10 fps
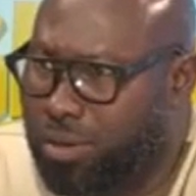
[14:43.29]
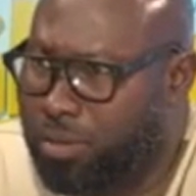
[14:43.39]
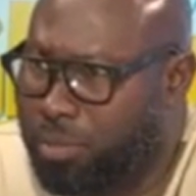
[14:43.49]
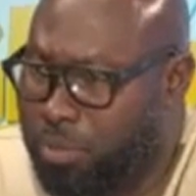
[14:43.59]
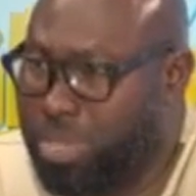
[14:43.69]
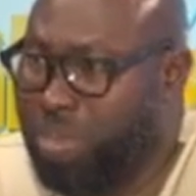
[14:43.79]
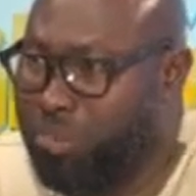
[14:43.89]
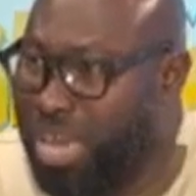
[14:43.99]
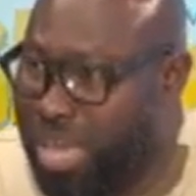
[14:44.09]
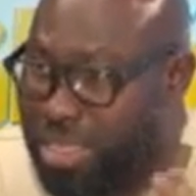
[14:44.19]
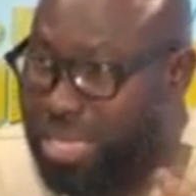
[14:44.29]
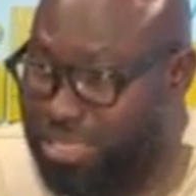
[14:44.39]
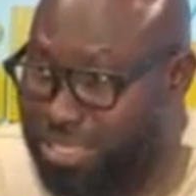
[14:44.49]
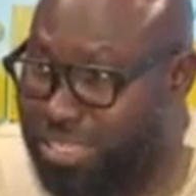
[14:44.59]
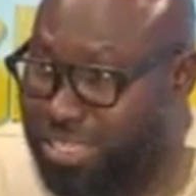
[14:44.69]
My brother, have you heard
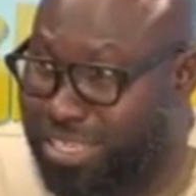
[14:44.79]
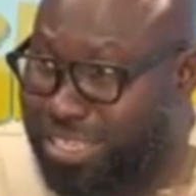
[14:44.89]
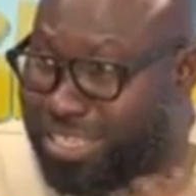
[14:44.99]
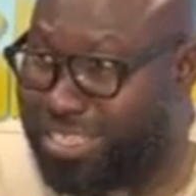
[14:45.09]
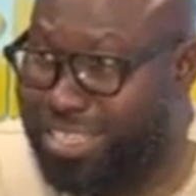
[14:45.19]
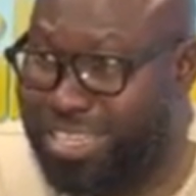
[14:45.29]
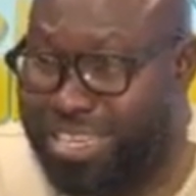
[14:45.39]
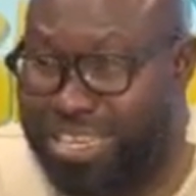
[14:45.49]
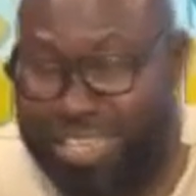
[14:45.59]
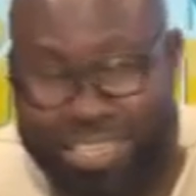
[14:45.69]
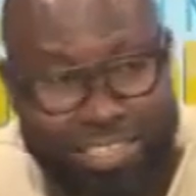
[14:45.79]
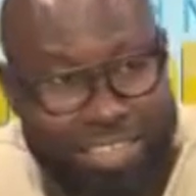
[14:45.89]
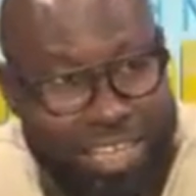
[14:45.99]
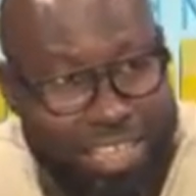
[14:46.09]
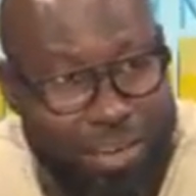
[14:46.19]
that? That they
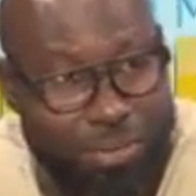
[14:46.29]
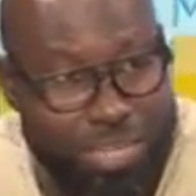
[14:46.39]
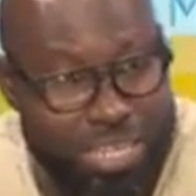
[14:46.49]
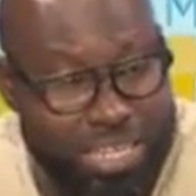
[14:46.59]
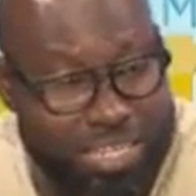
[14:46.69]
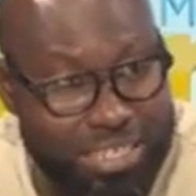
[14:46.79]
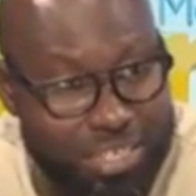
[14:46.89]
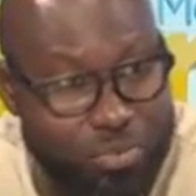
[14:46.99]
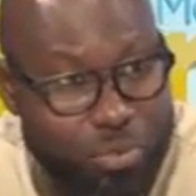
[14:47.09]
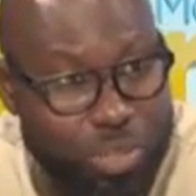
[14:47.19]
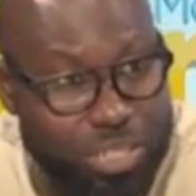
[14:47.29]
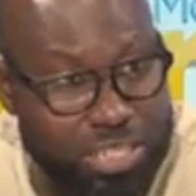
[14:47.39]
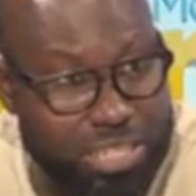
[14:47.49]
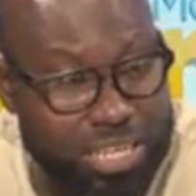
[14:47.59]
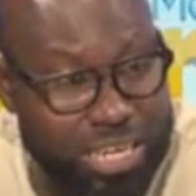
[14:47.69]
say that when the AG is sworn
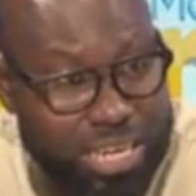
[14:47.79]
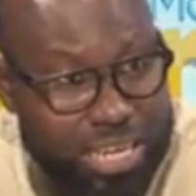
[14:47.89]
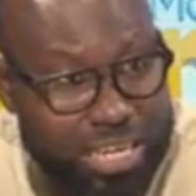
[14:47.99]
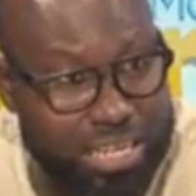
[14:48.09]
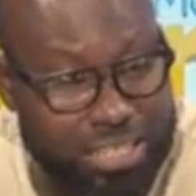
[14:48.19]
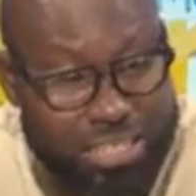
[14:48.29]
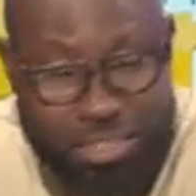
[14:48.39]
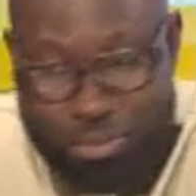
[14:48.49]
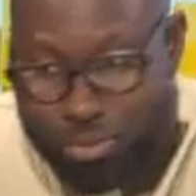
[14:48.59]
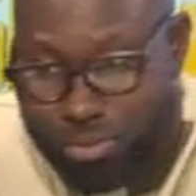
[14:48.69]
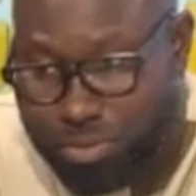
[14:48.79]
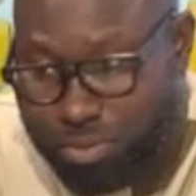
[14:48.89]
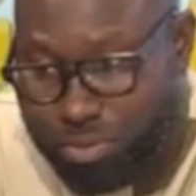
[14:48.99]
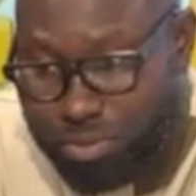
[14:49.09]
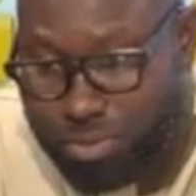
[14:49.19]
in,
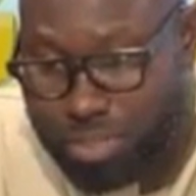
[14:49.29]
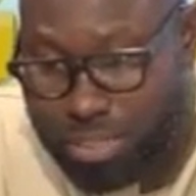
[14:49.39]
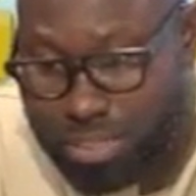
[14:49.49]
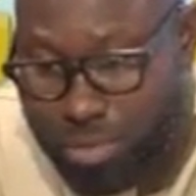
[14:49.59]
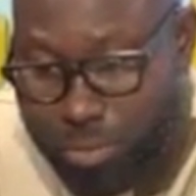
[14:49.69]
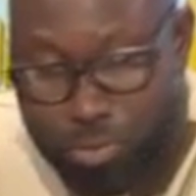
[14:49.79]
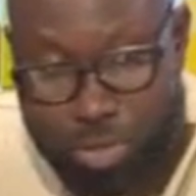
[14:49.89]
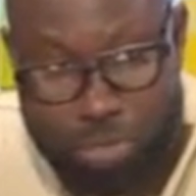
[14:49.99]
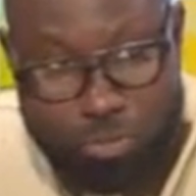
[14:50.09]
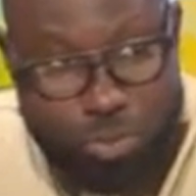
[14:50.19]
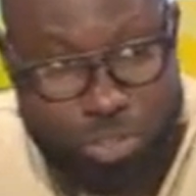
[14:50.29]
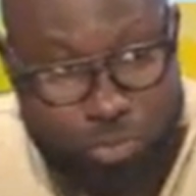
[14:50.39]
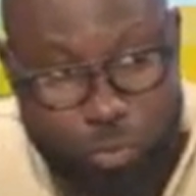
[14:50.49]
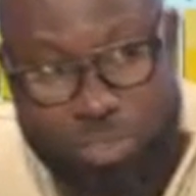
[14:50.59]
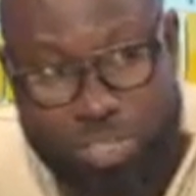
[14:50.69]
their work will come to an
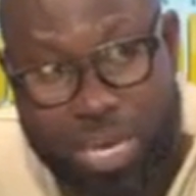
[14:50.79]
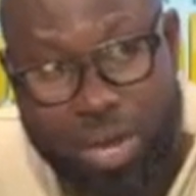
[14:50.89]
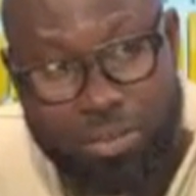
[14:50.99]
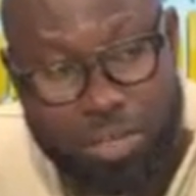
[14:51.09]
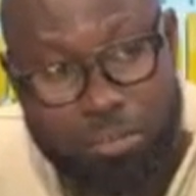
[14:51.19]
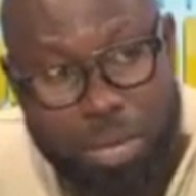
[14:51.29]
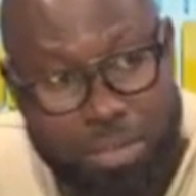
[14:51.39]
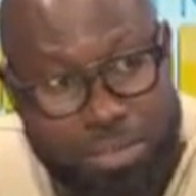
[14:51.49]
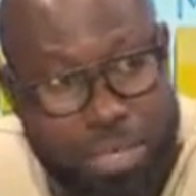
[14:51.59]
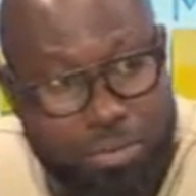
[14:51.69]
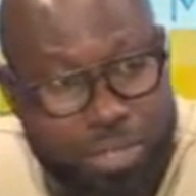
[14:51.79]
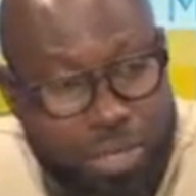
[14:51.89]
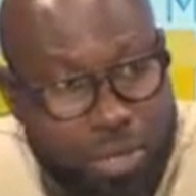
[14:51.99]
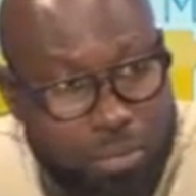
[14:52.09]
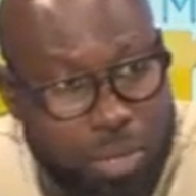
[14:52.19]
end. We'll see how that pans out.
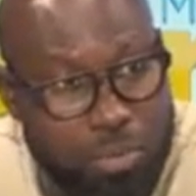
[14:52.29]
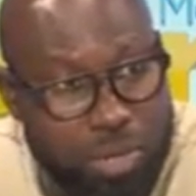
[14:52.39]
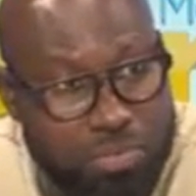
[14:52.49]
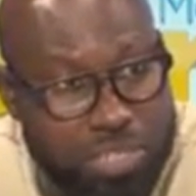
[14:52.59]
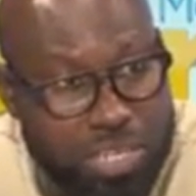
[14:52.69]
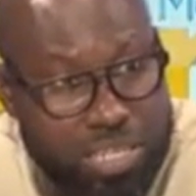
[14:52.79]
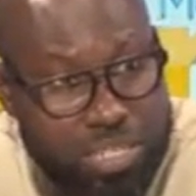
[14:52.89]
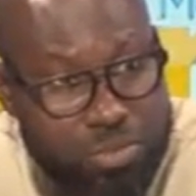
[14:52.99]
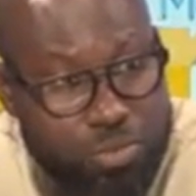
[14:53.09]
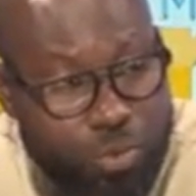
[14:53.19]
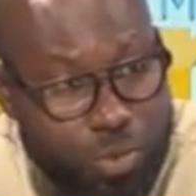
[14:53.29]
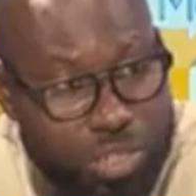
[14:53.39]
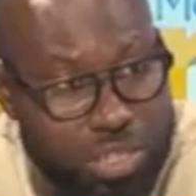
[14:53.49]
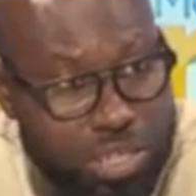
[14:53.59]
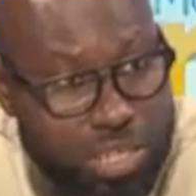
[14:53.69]
Maybe after the AG is sworn
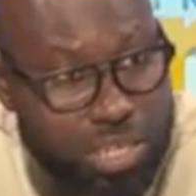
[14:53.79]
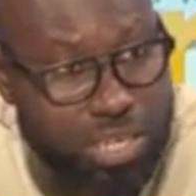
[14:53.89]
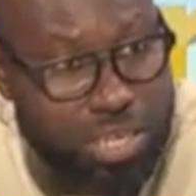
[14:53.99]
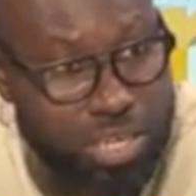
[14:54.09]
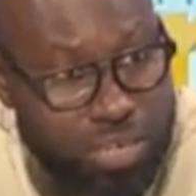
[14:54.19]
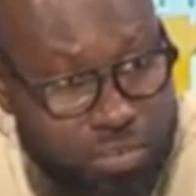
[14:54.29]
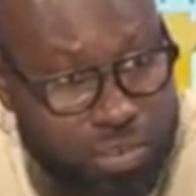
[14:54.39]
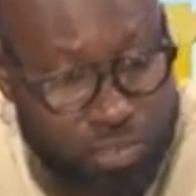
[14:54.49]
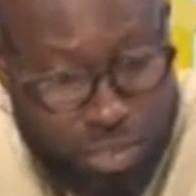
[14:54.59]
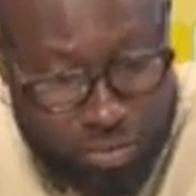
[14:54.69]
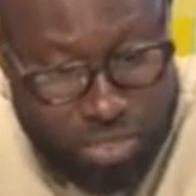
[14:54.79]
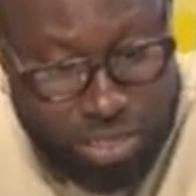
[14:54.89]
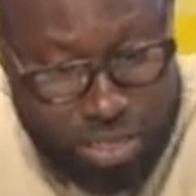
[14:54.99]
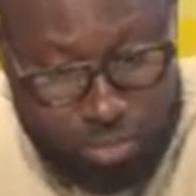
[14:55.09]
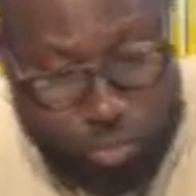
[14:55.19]
in, if
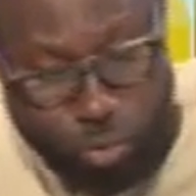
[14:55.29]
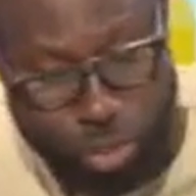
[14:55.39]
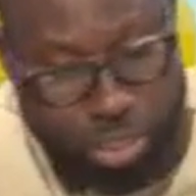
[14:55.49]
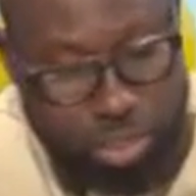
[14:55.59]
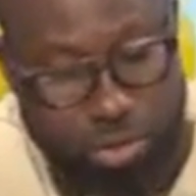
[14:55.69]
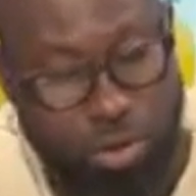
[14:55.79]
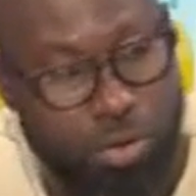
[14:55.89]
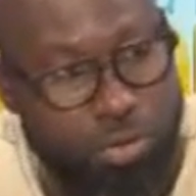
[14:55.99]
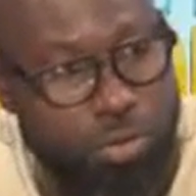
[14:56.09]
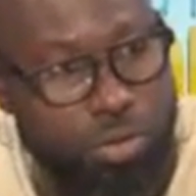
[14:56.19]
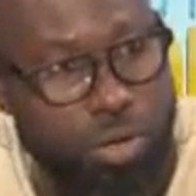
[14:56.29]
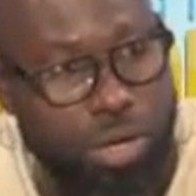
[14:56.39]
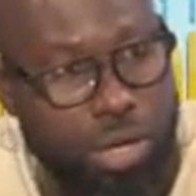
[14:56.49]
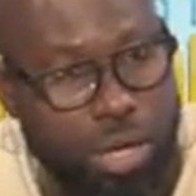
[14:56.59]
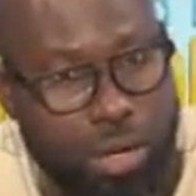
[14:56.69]
they keep going on,
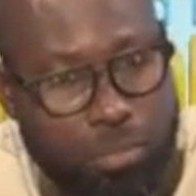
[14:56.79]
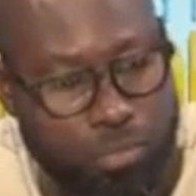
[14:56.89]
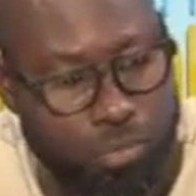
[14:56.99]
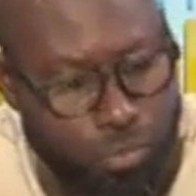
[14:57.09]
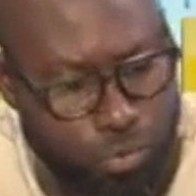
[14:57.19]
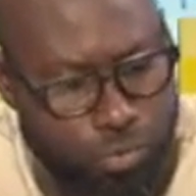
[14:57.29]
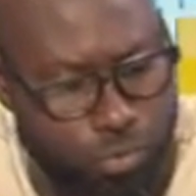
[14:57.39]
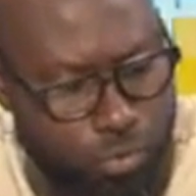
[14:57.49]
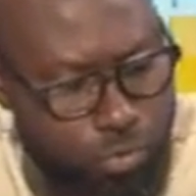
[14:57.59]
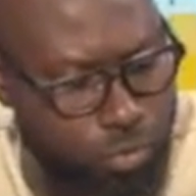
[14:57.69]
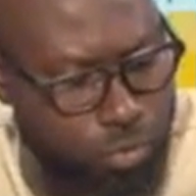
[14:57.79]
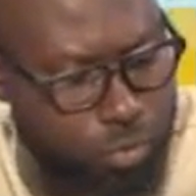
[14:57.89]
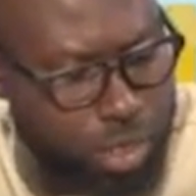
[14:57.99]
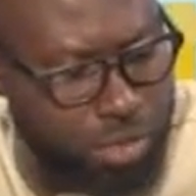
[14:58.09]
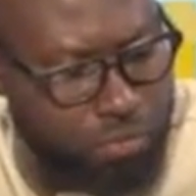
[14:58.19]
we'll
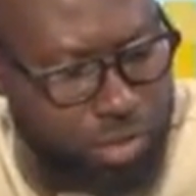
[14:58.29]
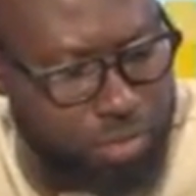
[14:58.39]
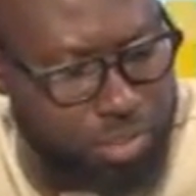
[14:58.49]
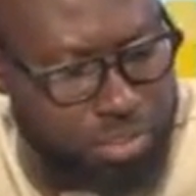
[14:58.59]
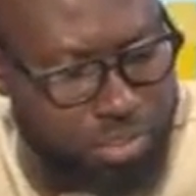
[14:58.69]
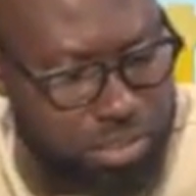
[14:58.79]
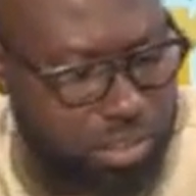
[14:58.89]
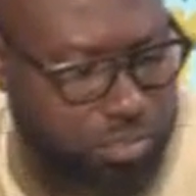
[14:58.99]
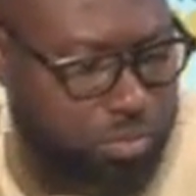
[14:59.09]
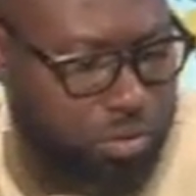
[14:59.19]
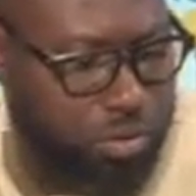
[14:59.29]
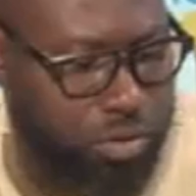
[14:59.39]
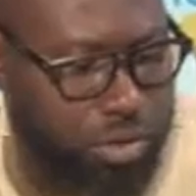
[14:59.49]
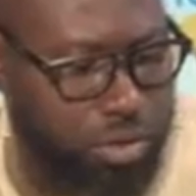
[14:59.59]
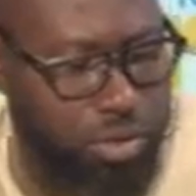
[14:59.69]
make a firm decision. I'm sorry.
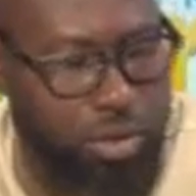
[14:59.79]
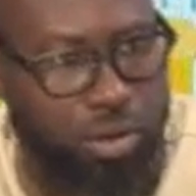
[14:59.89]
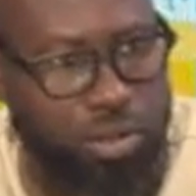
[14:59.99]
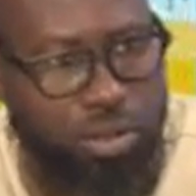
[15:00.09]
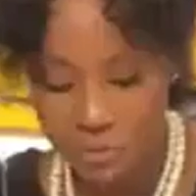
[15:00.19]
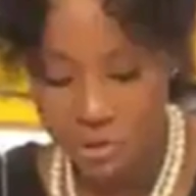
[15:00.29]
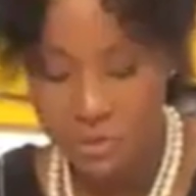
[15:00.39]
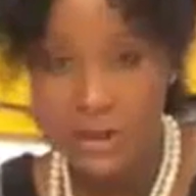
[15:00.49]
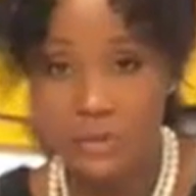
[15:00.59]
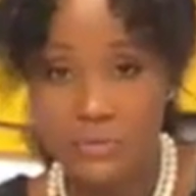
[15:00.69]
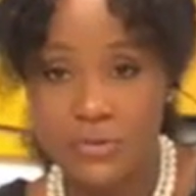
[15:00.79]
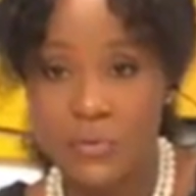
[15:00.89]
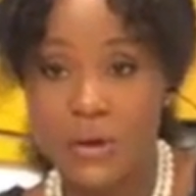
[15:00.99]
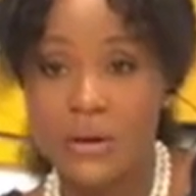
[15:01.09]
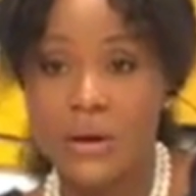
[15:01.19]
Okay, Honorable John Darko is the
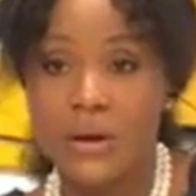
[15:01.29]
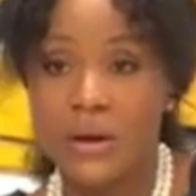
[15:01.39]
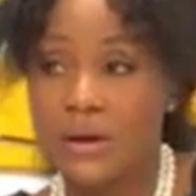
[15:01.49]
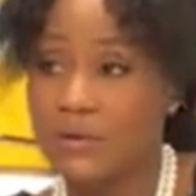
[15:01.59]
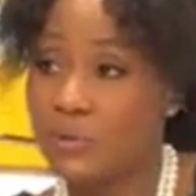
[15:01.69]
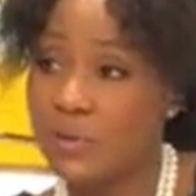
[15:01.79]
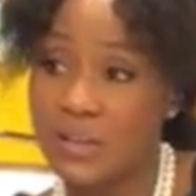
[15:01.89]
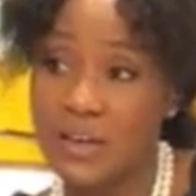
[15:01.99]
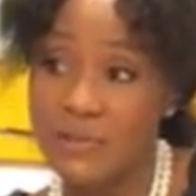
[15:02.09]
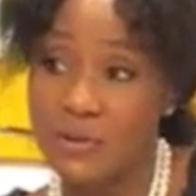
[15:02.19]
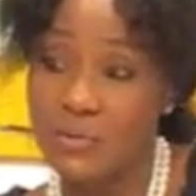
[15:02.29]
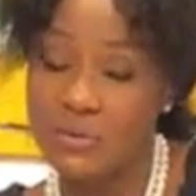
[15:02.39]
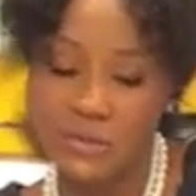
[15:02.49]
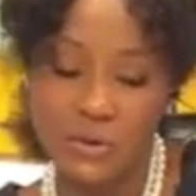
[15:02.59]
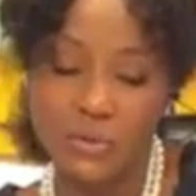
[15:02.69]
one. So the second video
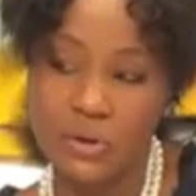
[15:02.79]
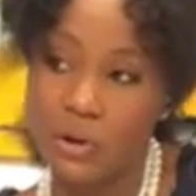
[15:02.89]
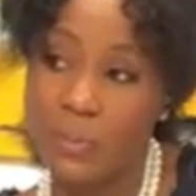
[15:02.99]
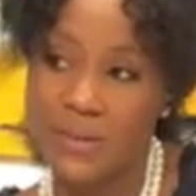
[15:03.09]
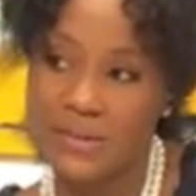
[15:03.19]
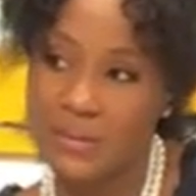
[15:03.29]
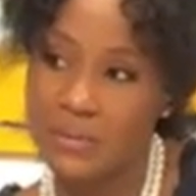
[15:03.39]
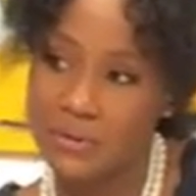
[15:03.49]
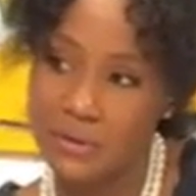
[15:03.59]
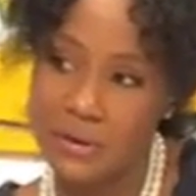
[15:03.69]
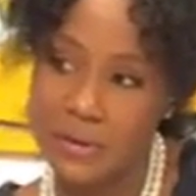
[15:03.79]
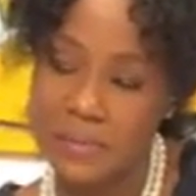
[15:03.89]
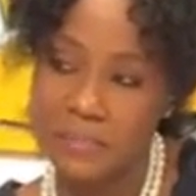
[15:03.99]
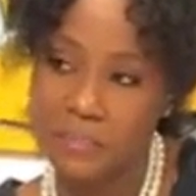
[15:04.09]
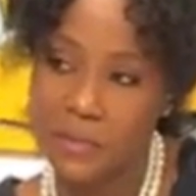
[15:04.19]
was, that your banter with
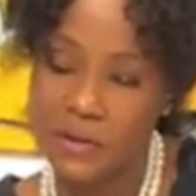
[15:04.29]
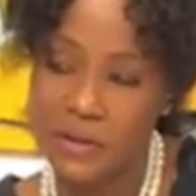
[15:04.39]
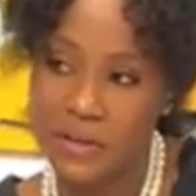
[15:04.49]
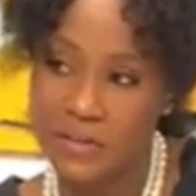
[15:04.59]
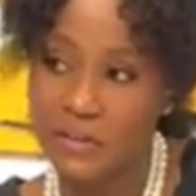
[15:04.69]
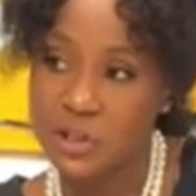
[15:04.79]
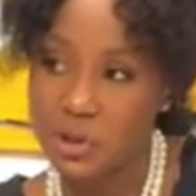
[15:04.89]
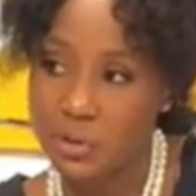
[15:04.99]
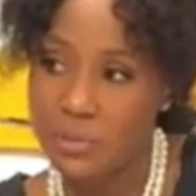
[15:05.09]
the Attorney General